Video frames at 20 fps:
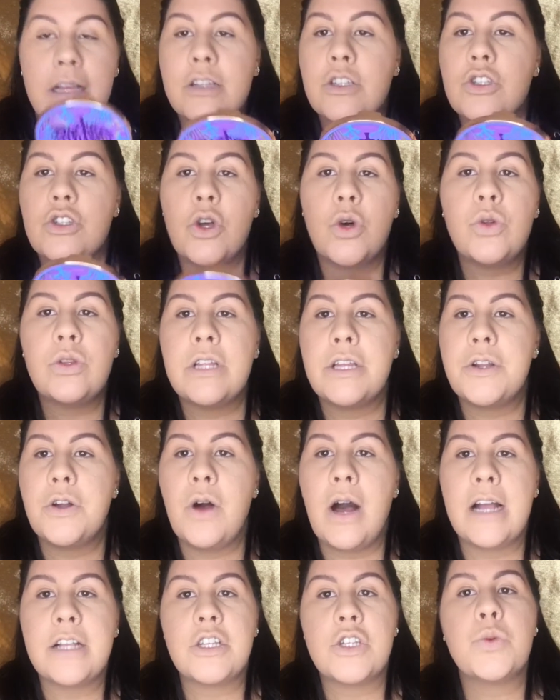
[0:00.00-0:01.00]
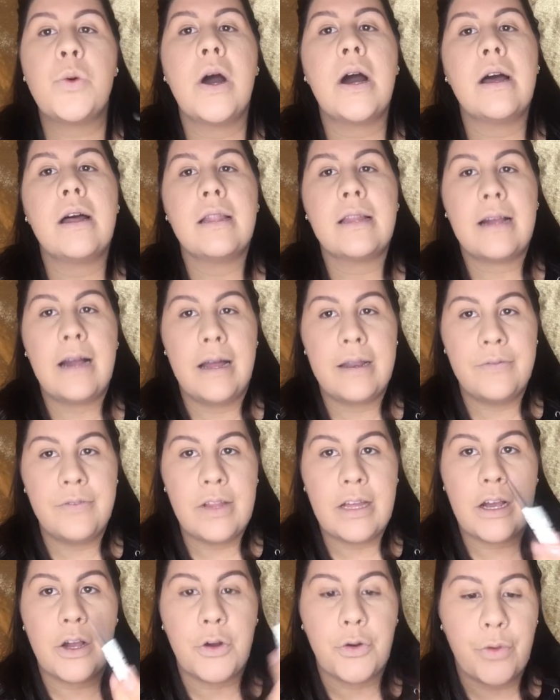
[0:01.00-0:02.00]
so little, I just want kind of
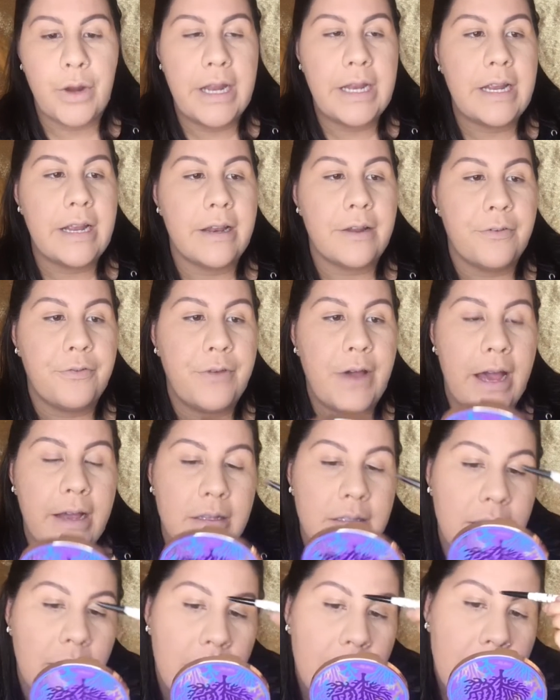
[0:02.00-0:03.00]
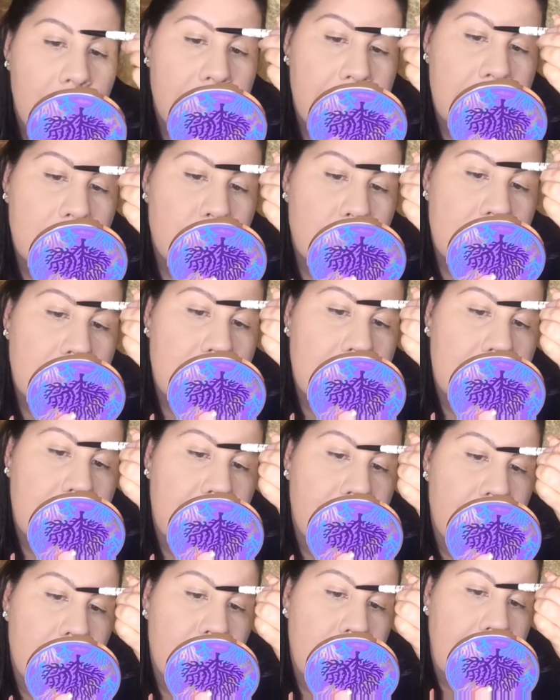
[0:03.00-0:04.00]
like a gradient effect. That's what's gonna
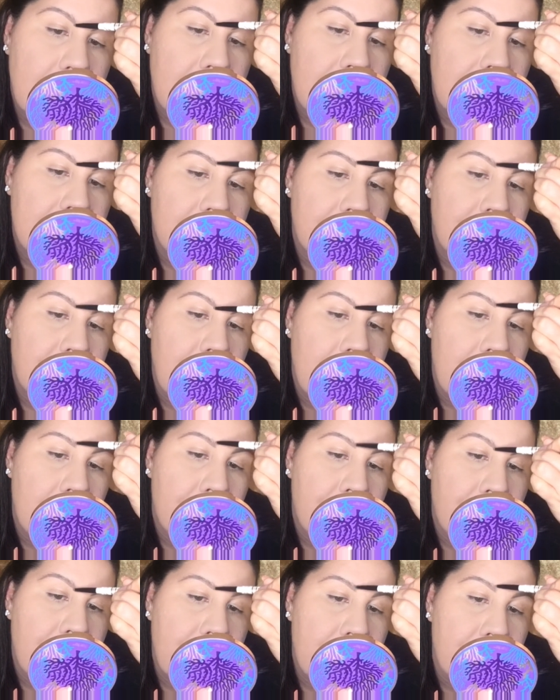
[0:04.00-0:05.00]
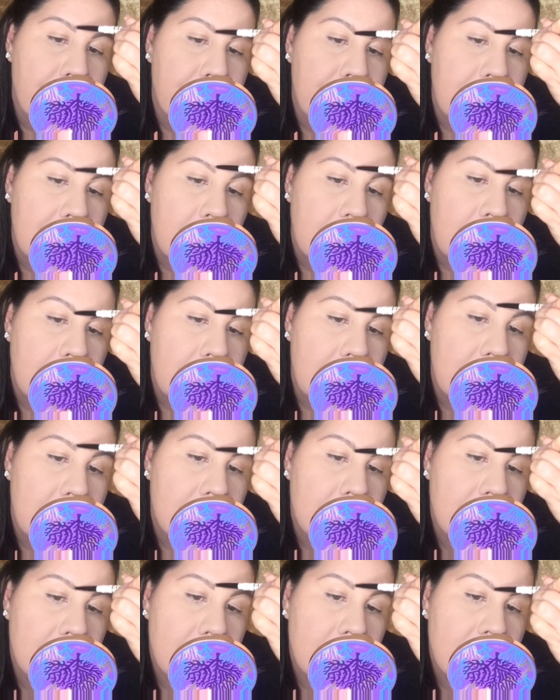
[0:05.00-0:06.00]
give you that kind of feathery look.
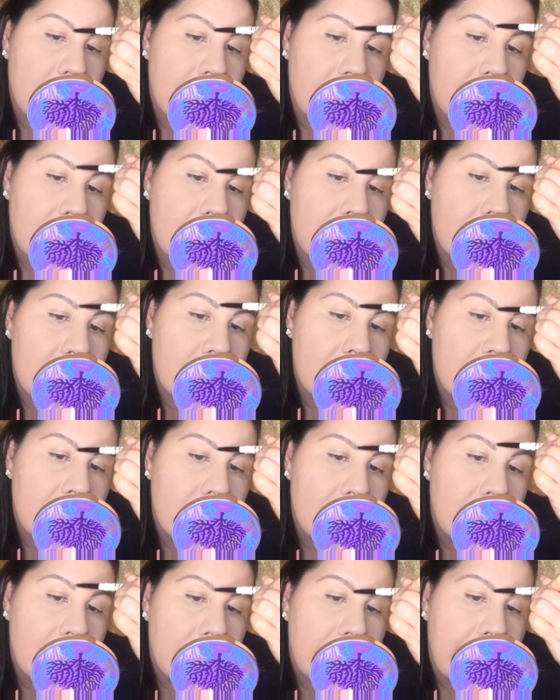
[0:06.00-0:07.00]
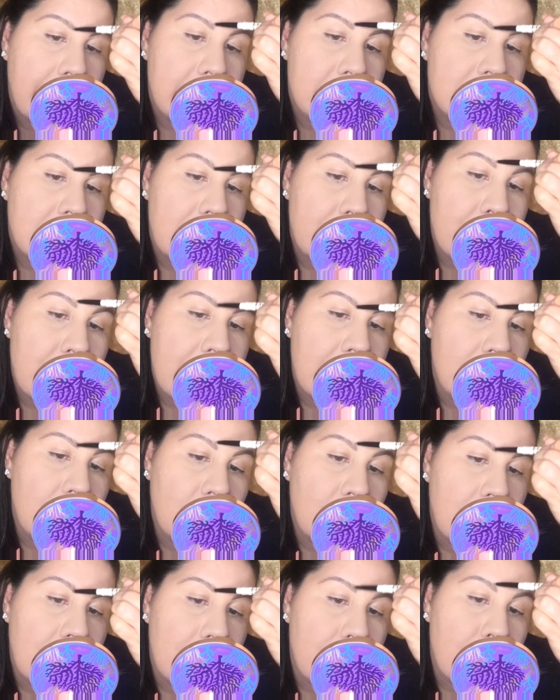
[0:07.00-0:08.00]
And it's gonna make it
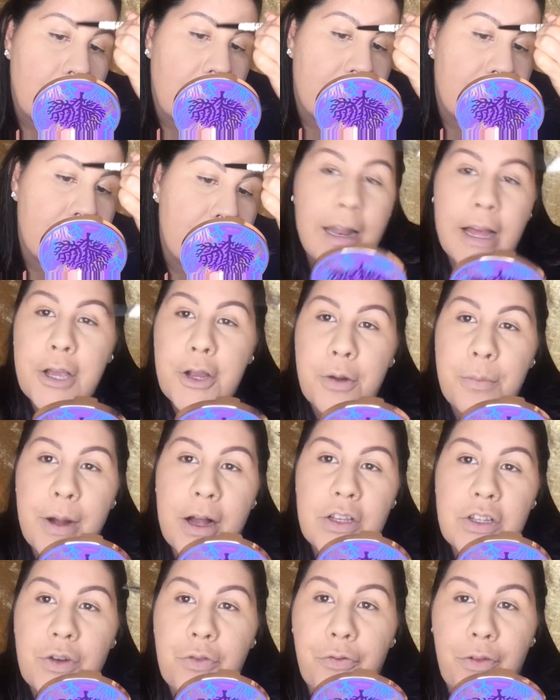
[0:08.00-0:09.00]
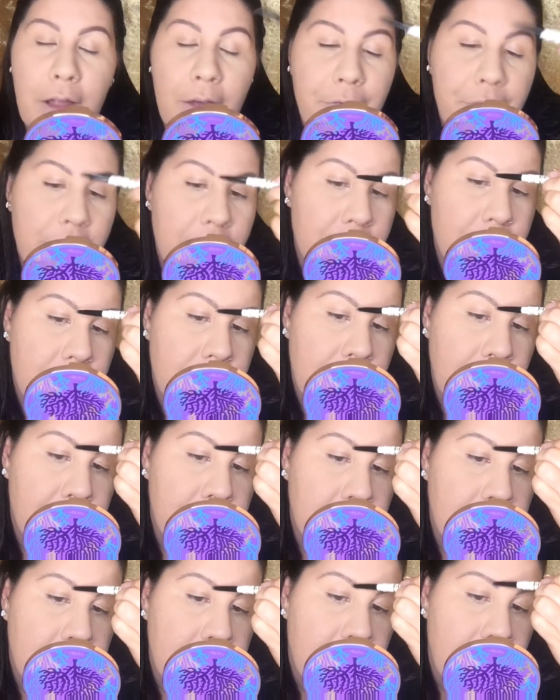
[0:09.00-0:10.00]
look like you have, like your brows are fluffier than they
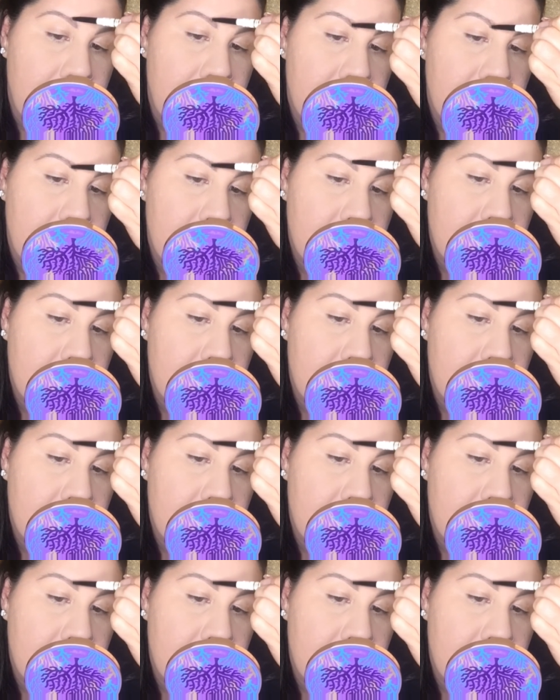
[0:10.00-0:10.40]
really are.